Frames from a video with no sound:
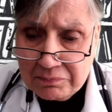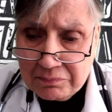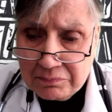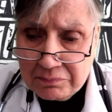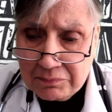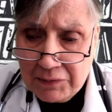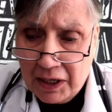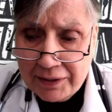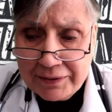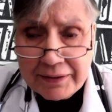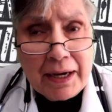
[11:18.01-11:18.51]

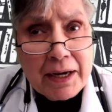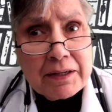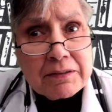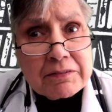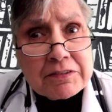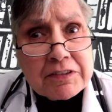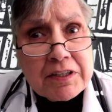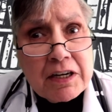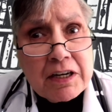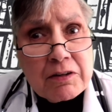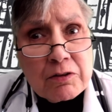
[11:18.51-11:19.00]
I can't
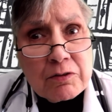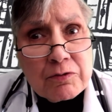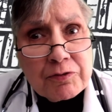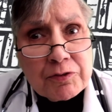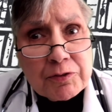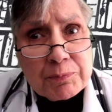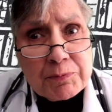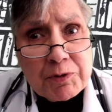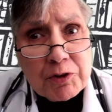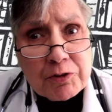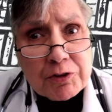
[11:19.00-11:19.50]
tell
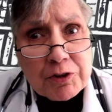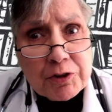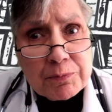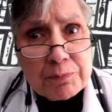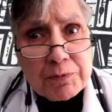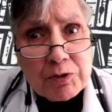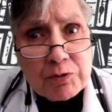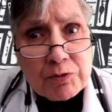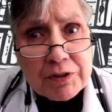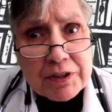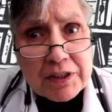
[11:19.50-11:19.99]
from your
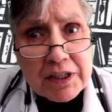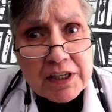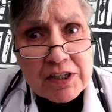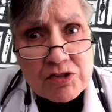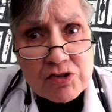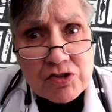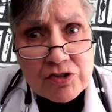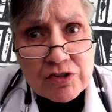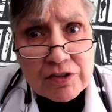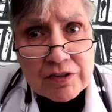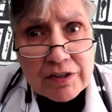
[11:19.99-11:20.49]

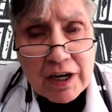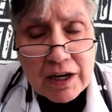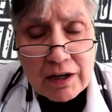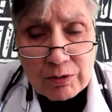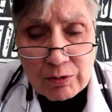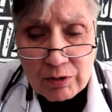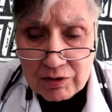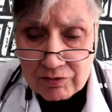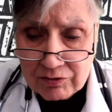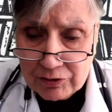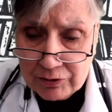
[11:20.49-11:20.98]
communication,
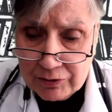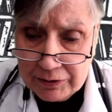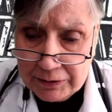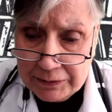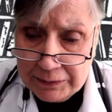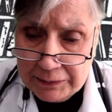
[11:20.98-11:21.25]
however,